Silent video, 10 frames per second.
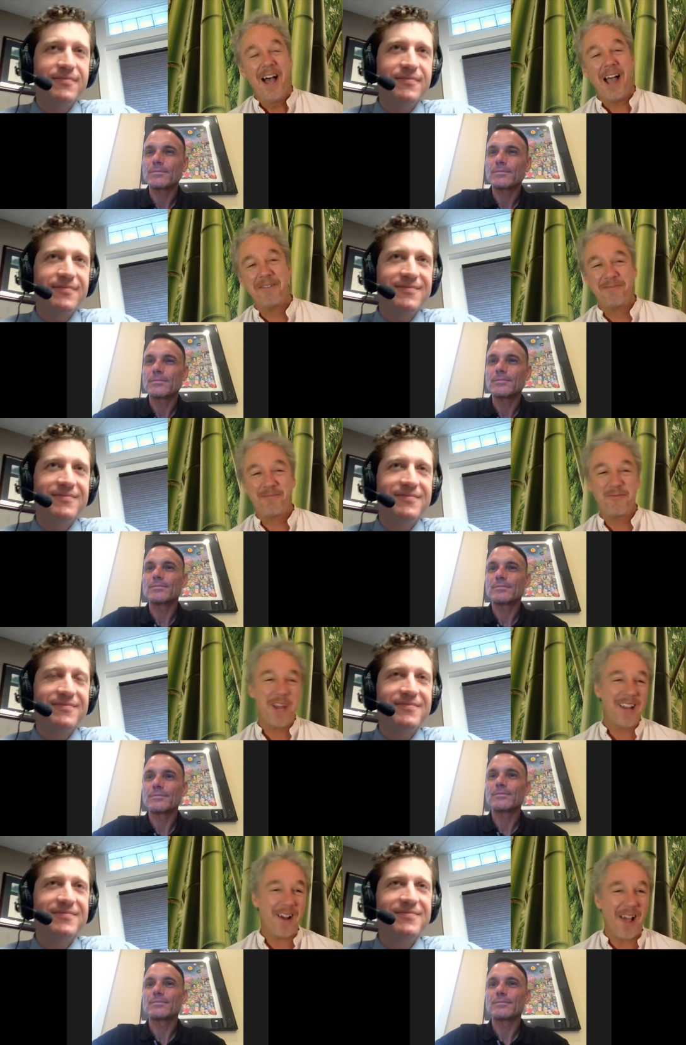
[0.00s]
Speaker 1: I
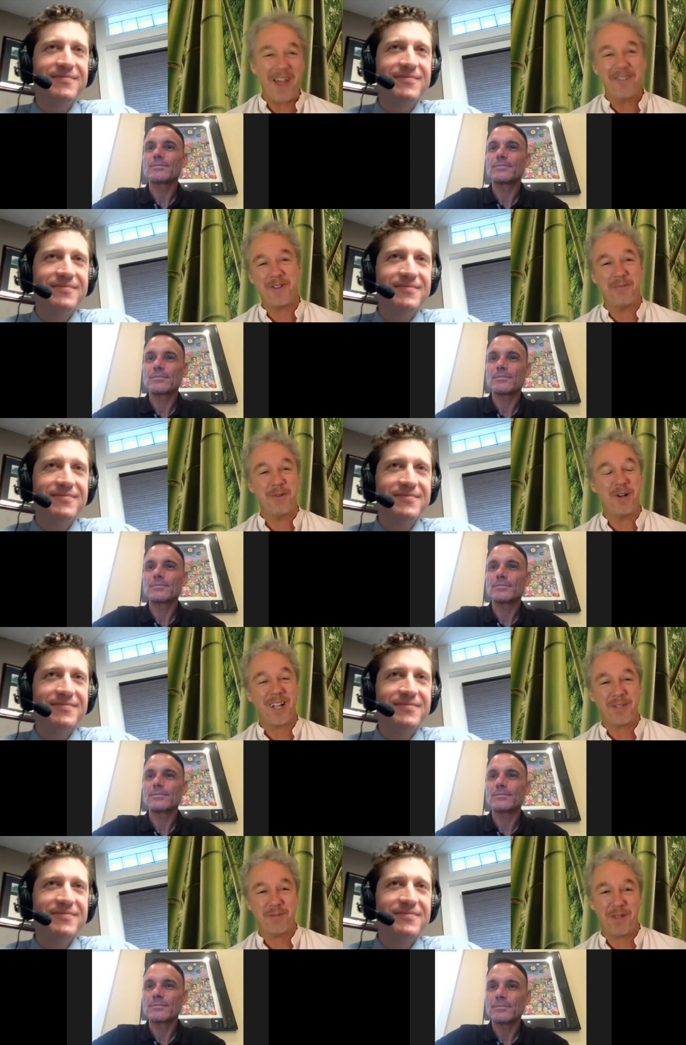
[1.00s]
read every book. I
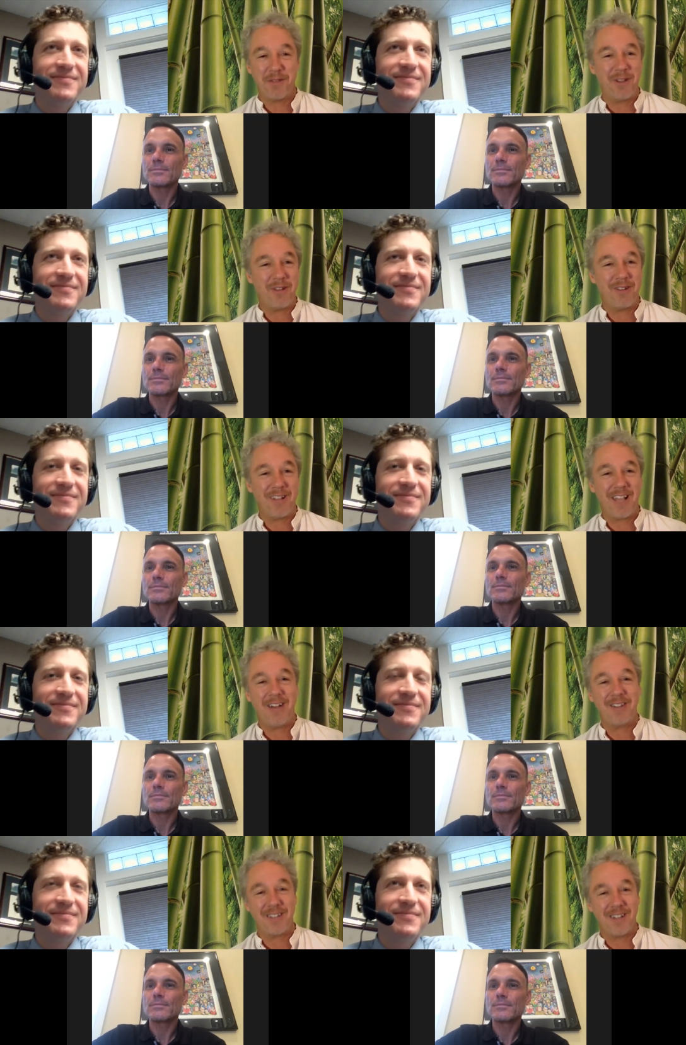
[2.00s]
spent
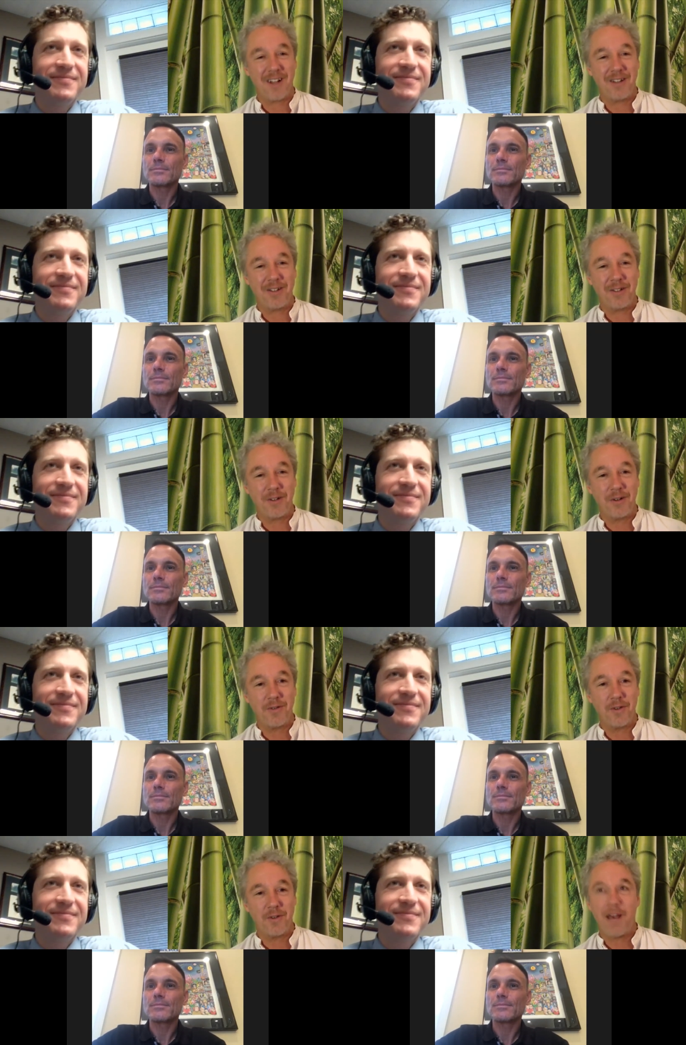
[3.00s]
$300,000 over
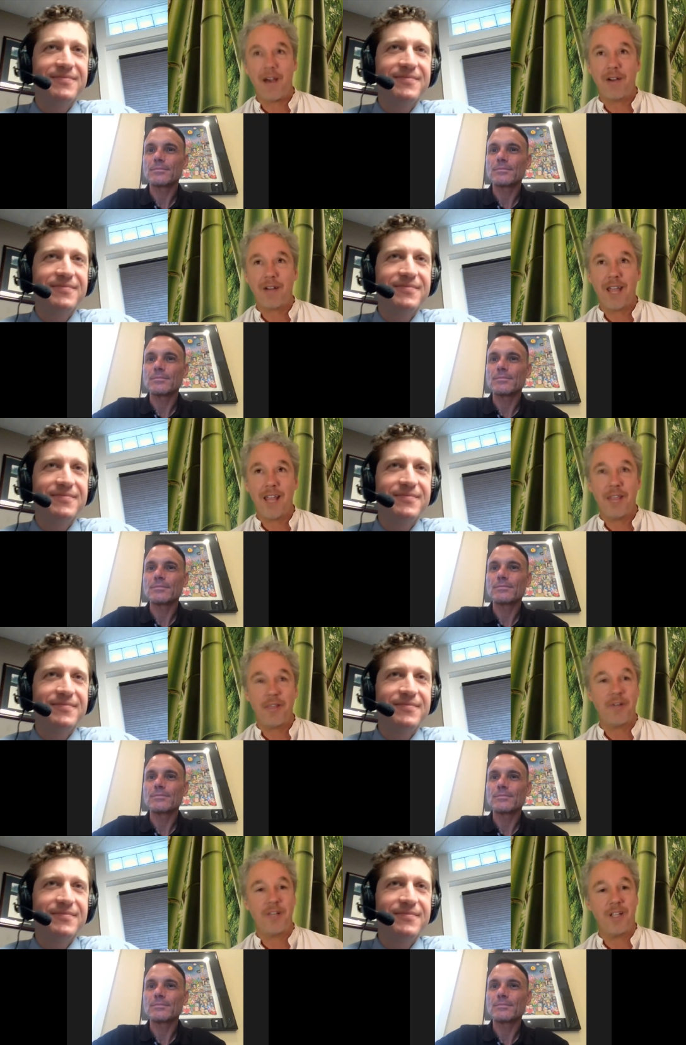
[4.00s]
about a
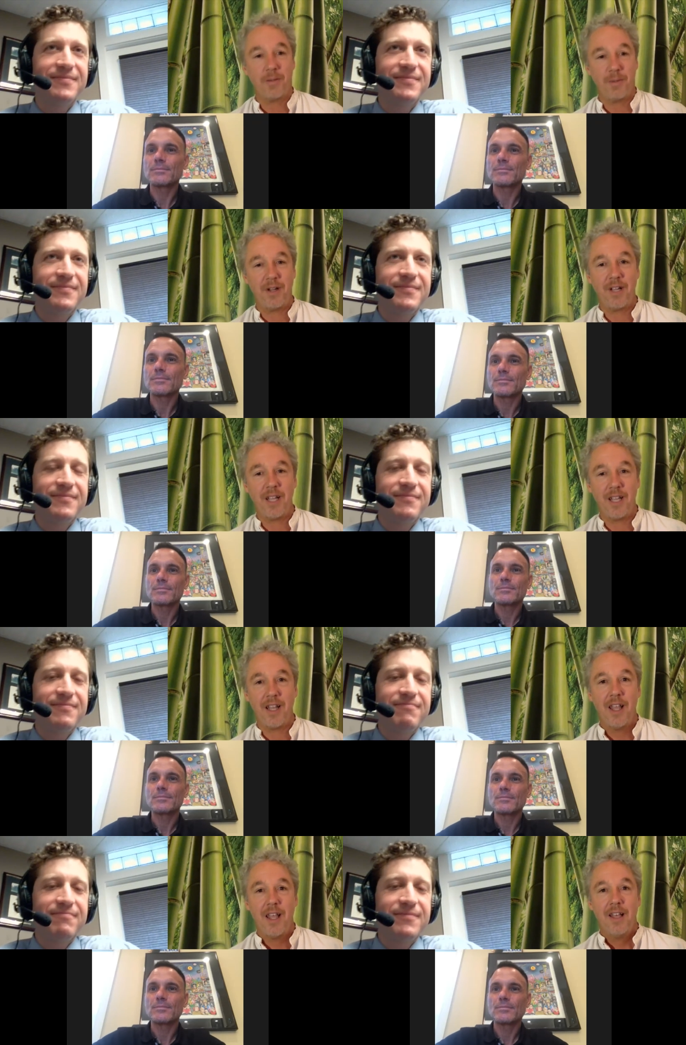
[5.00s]
30 year period
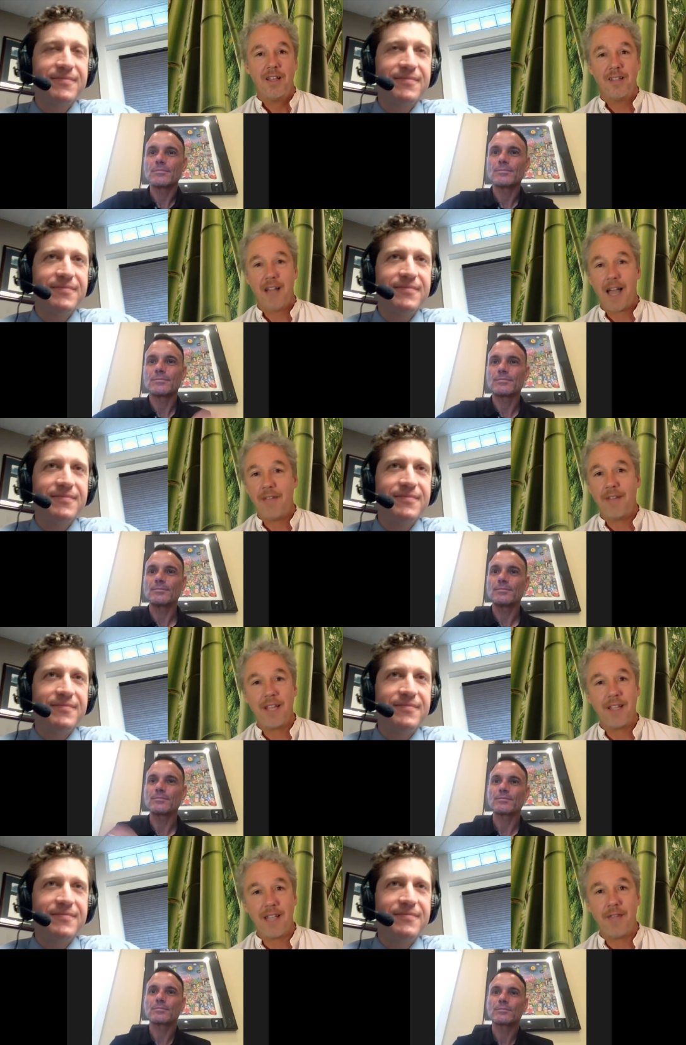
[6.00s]
diving
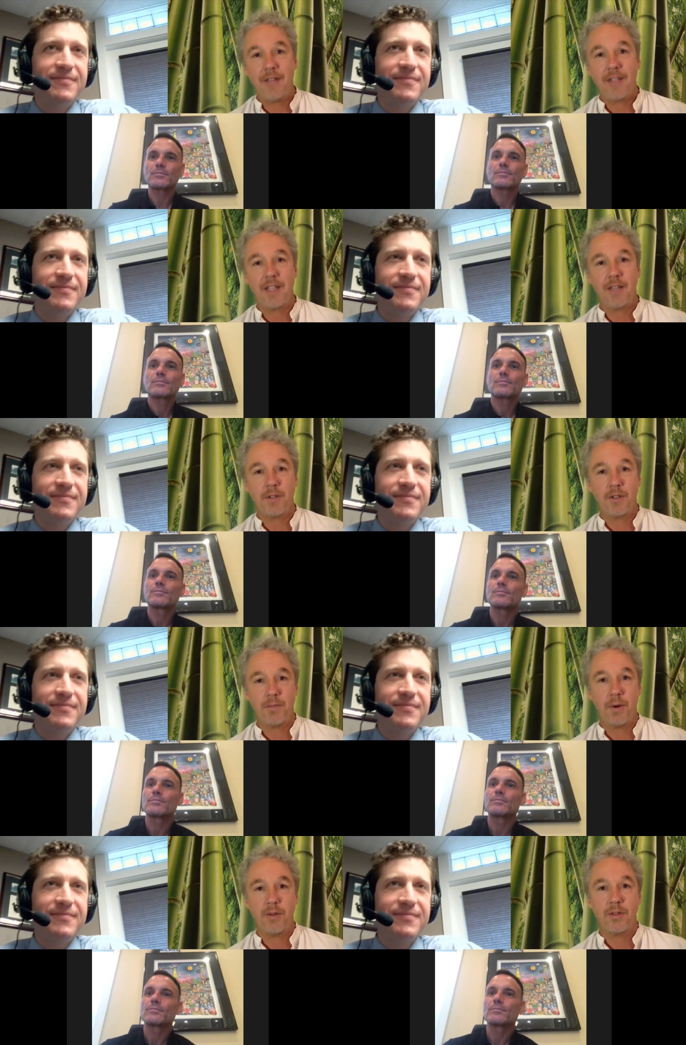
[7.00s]
into everything that was
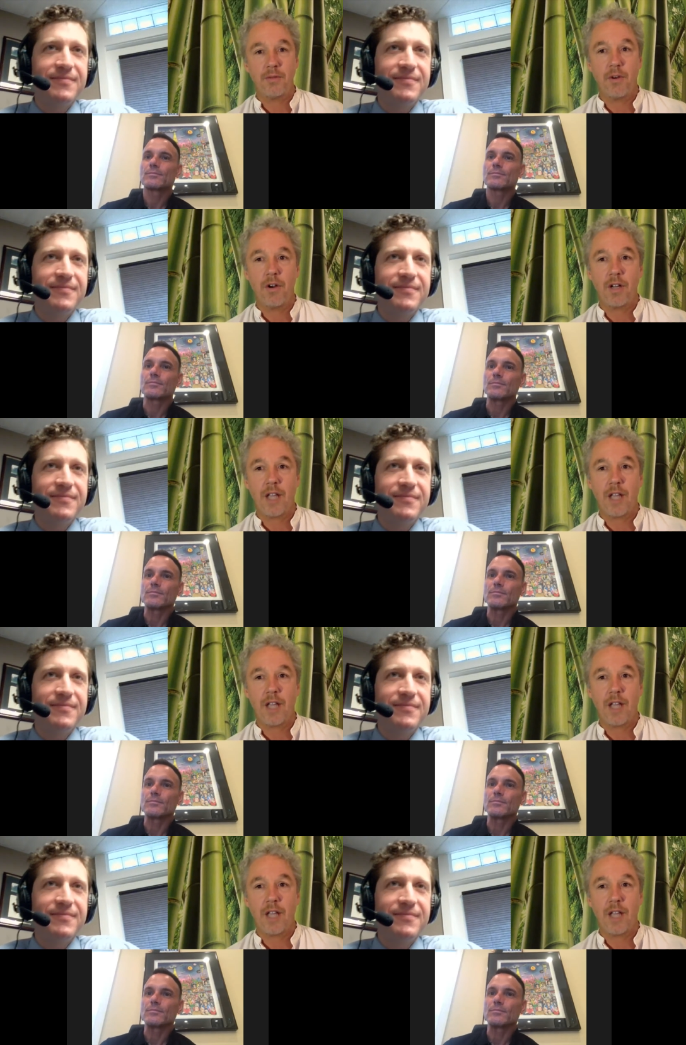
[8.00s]
supposed to work.